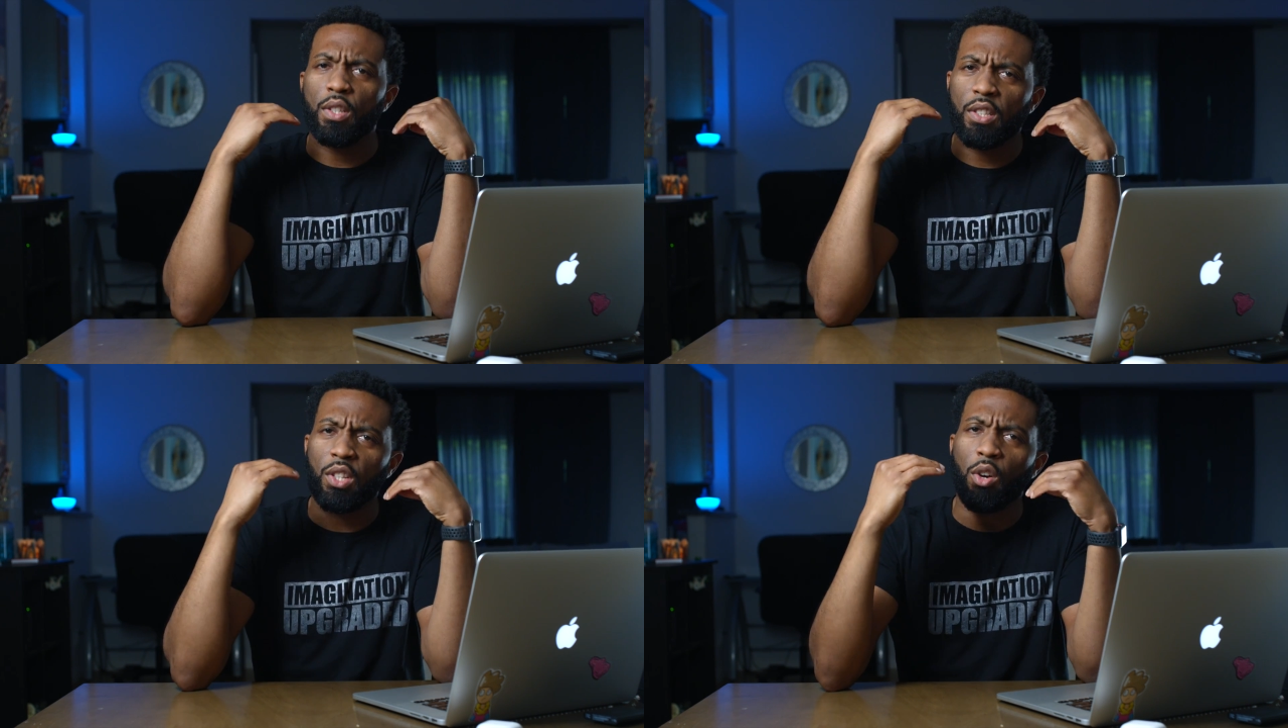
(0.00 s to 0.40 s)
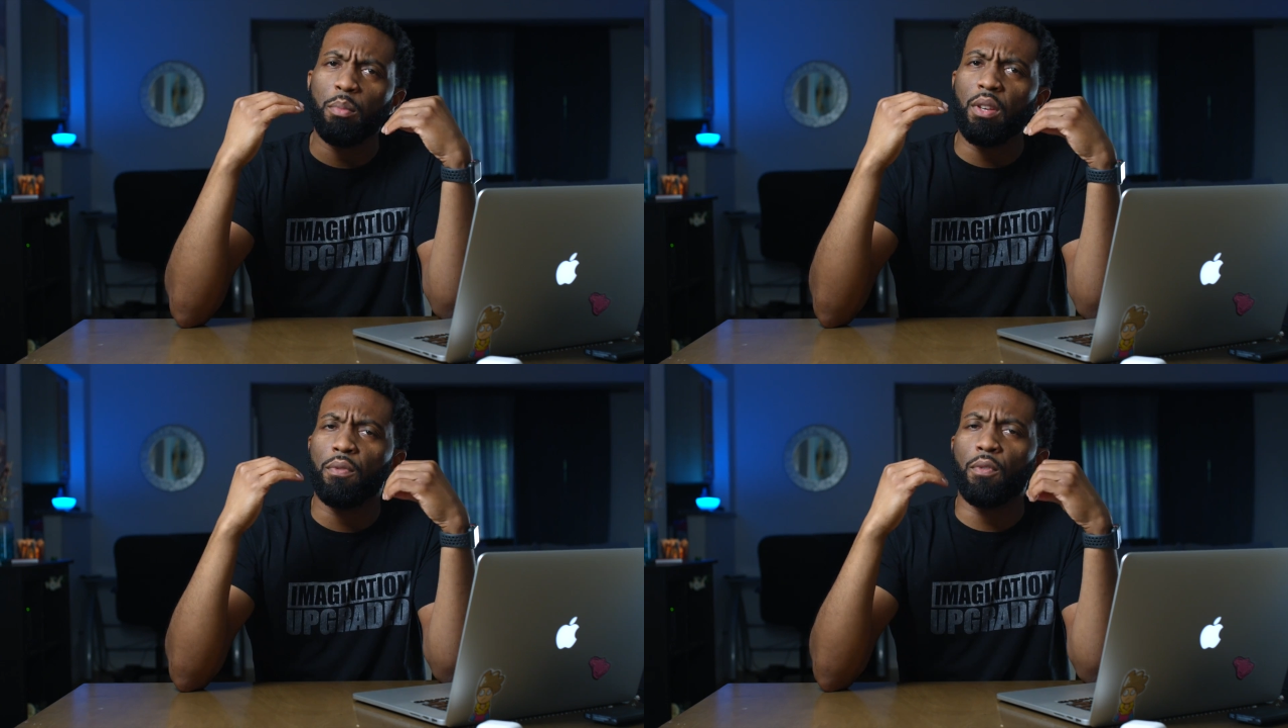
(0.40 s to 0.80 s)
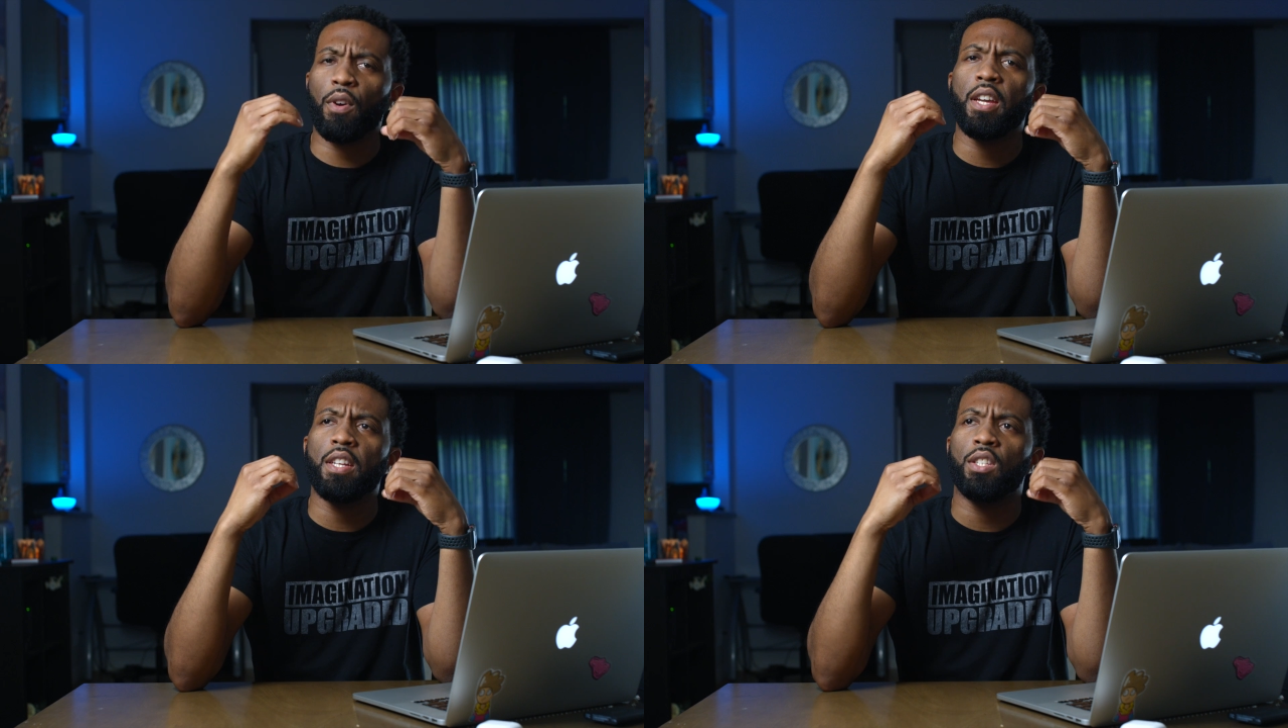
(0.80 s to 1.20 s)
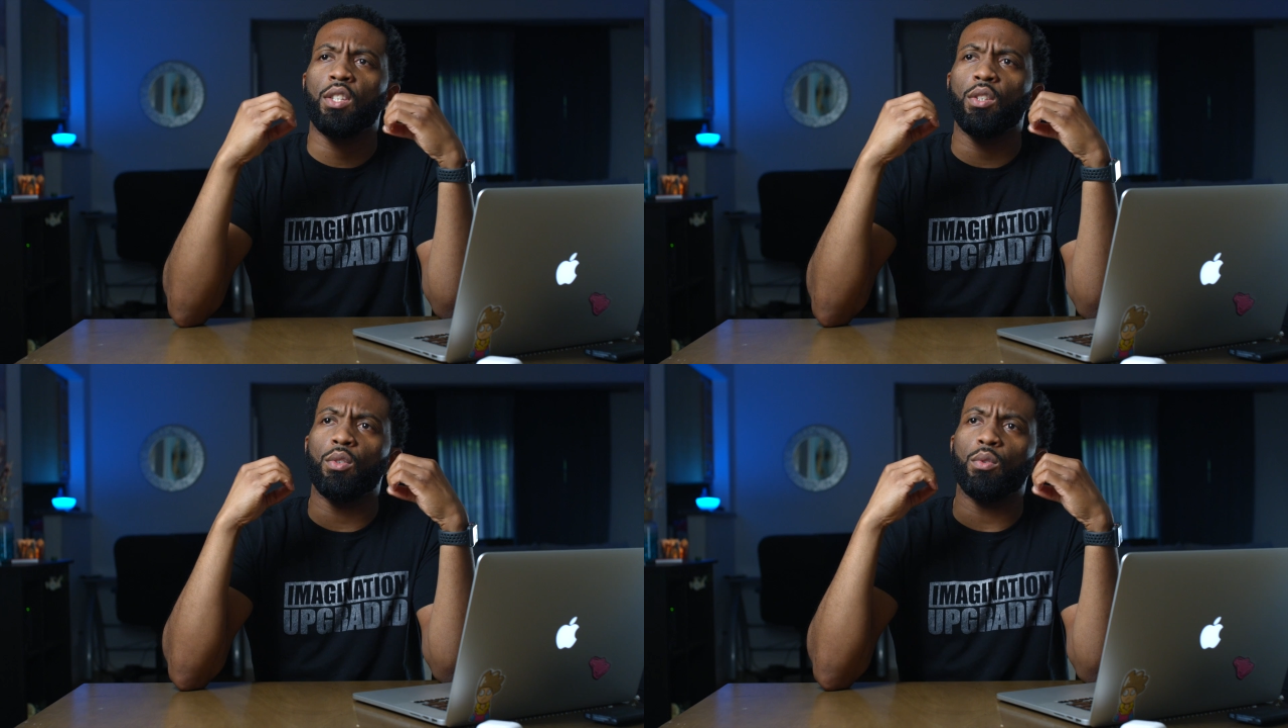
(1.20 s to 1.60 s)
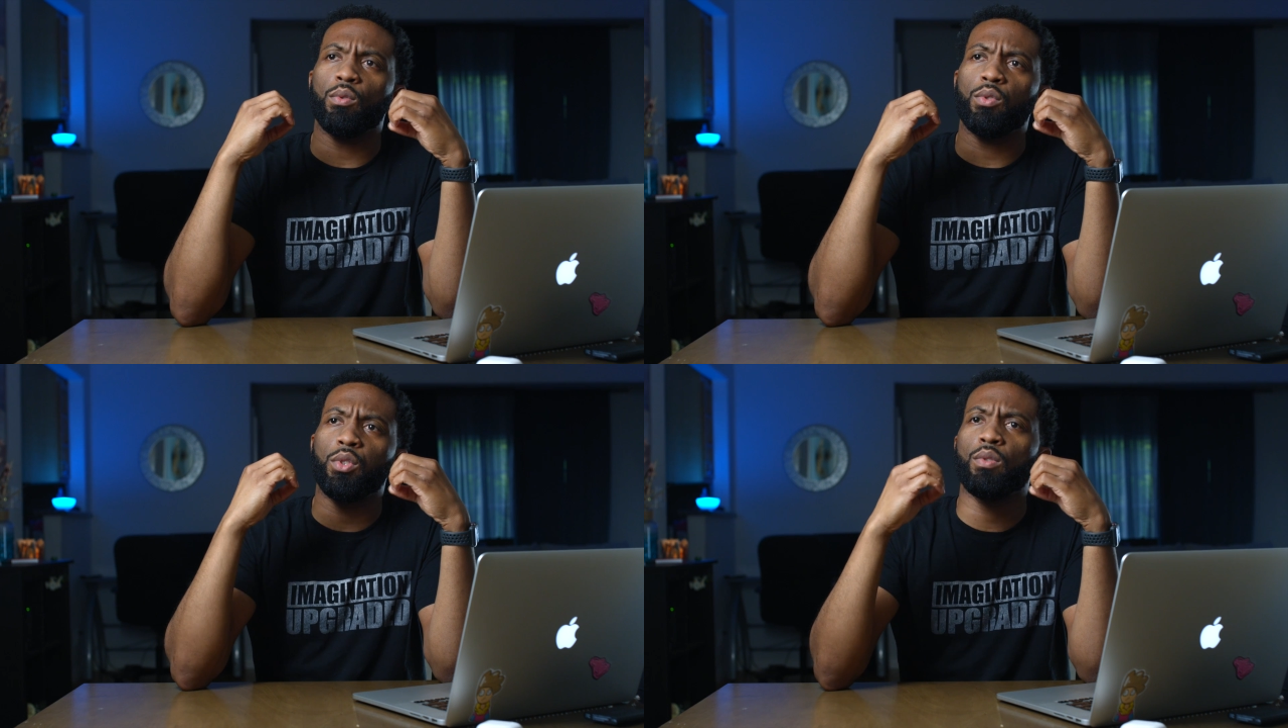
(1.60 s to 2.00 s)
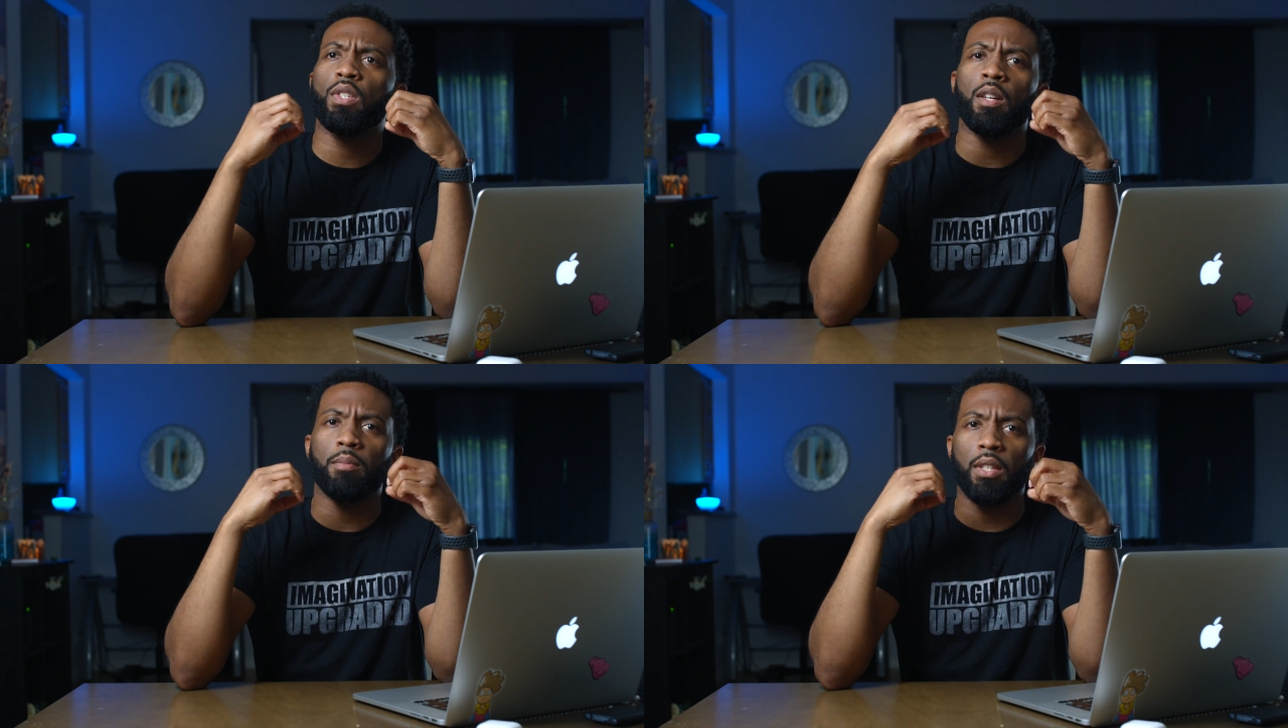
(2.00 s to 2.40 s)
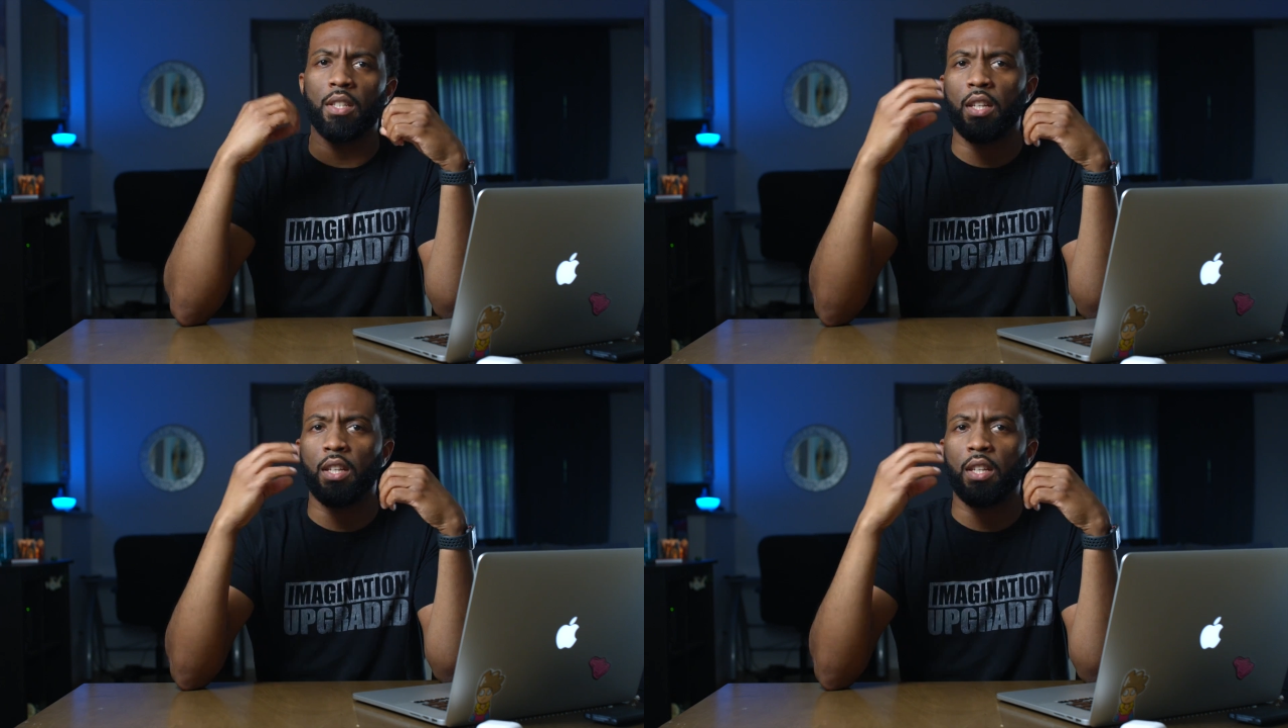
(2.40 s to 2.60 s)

don't be afraid to do something